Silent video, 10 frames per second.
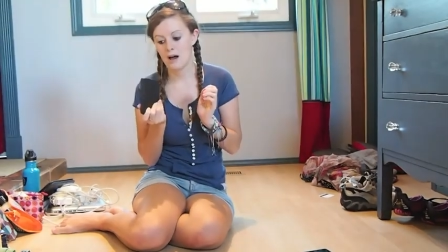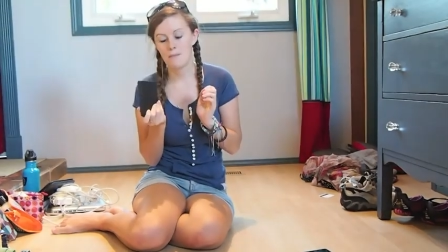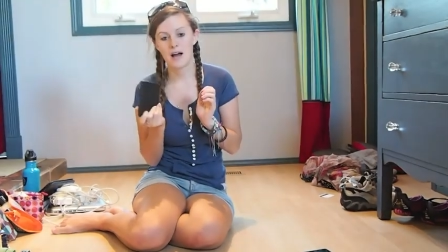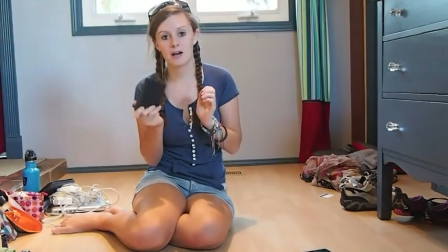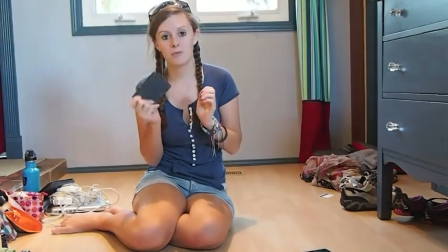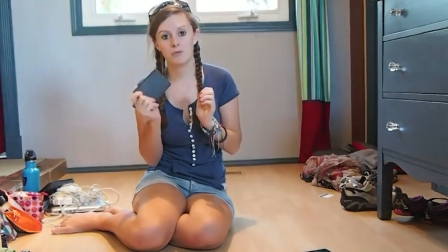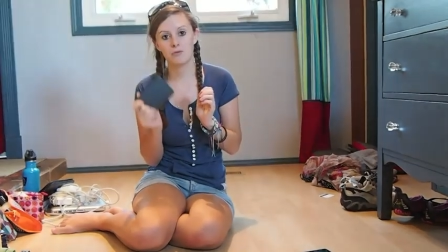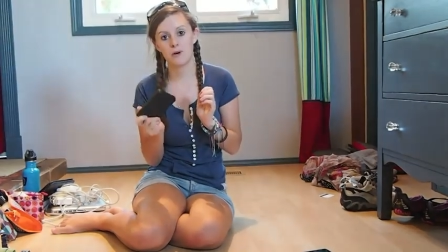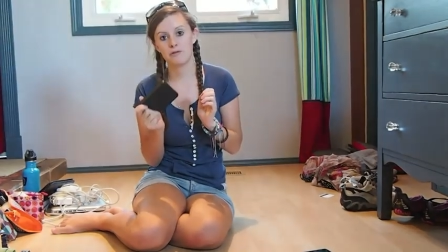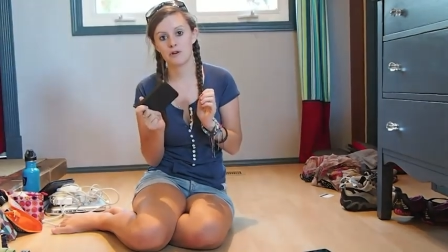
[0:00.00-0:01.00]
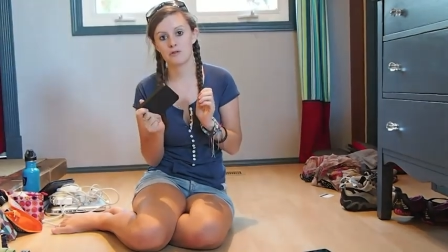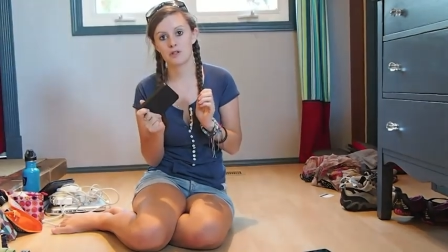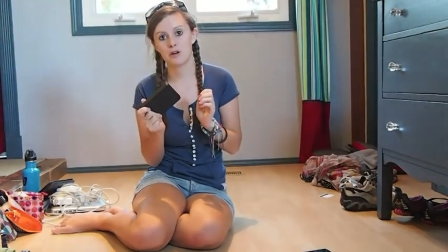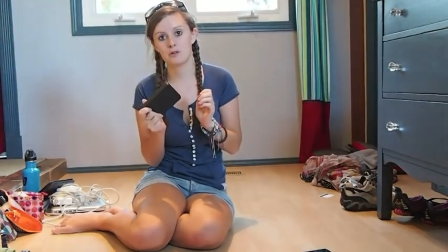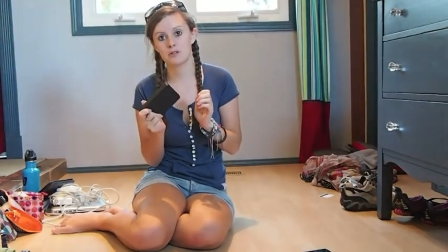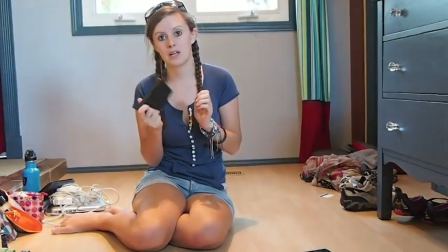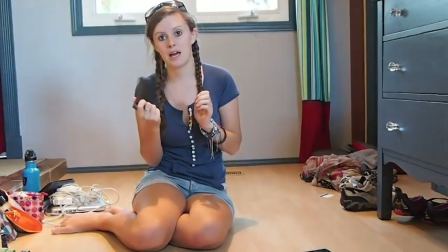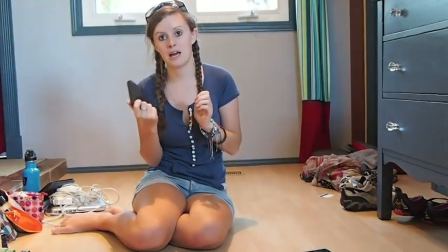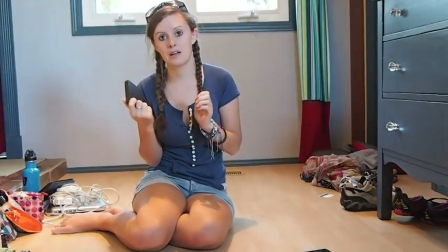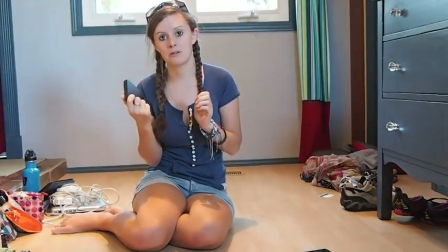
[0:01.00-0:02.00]
back up all my photos
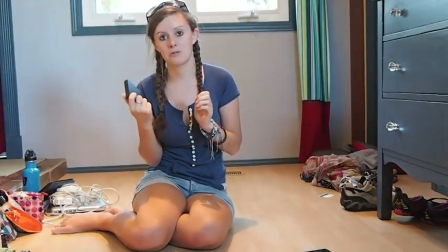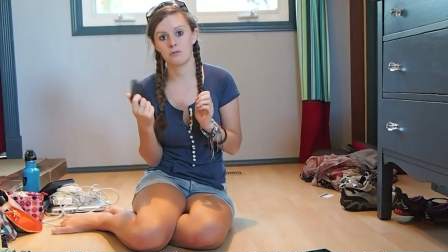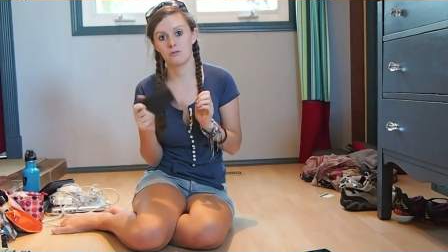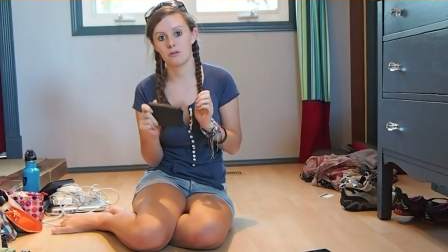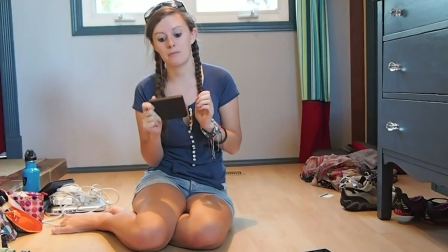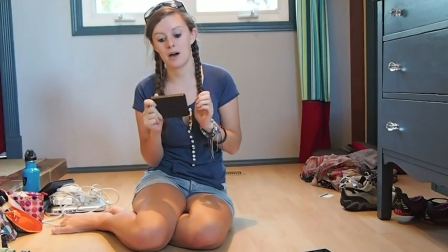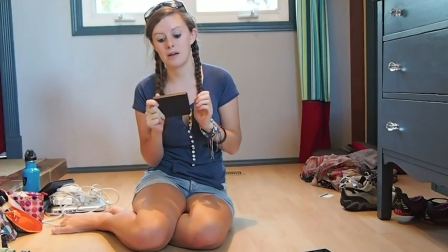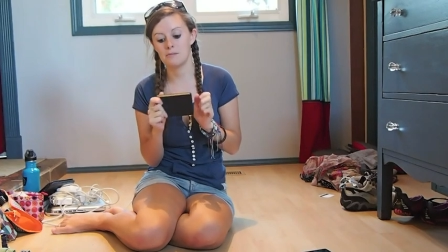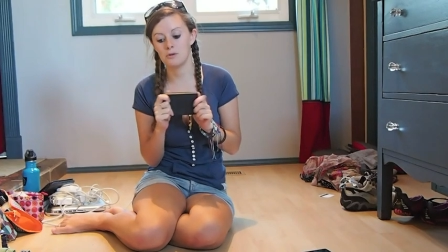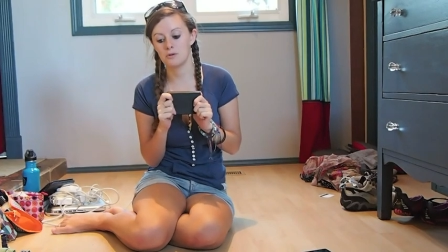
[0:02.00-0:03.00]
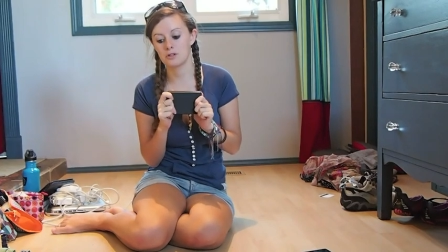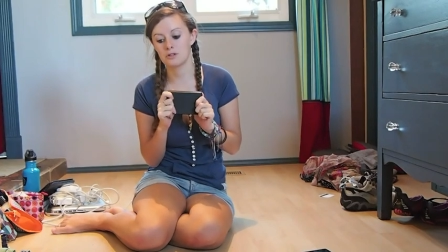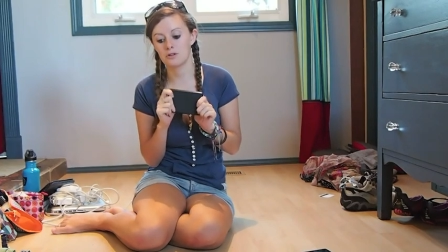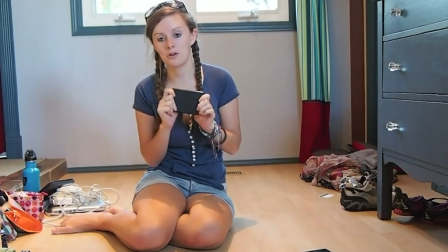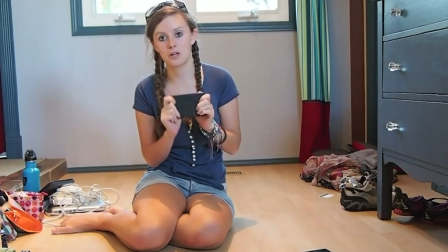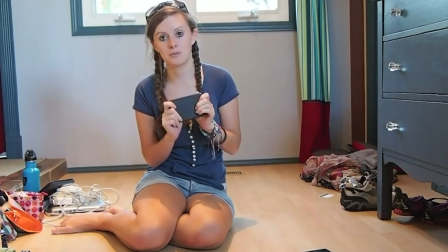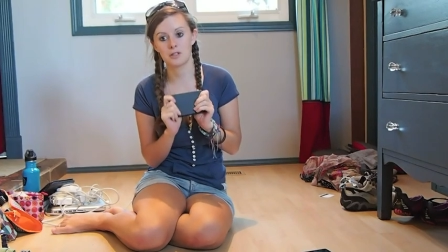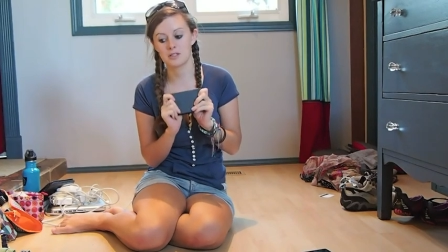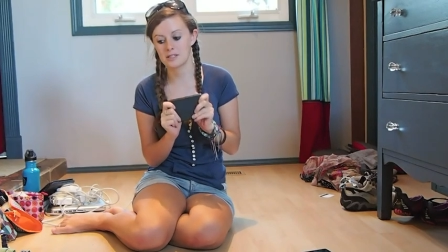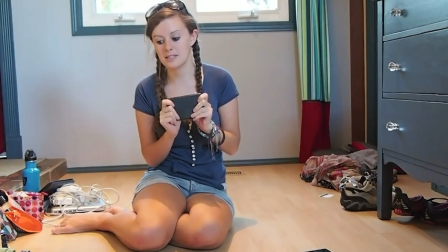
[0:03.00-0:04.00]
and all of my important
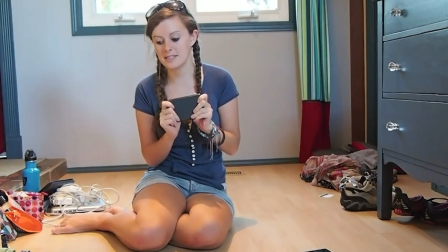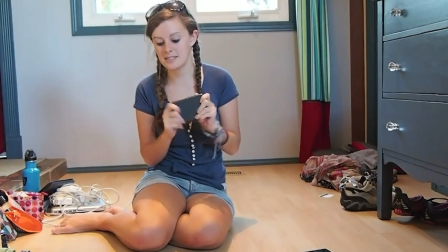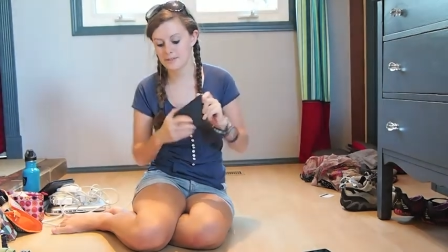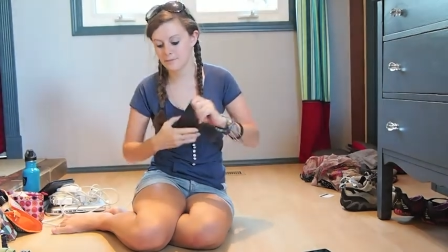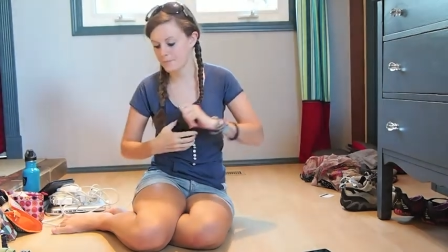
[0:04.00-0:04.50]
documents to this.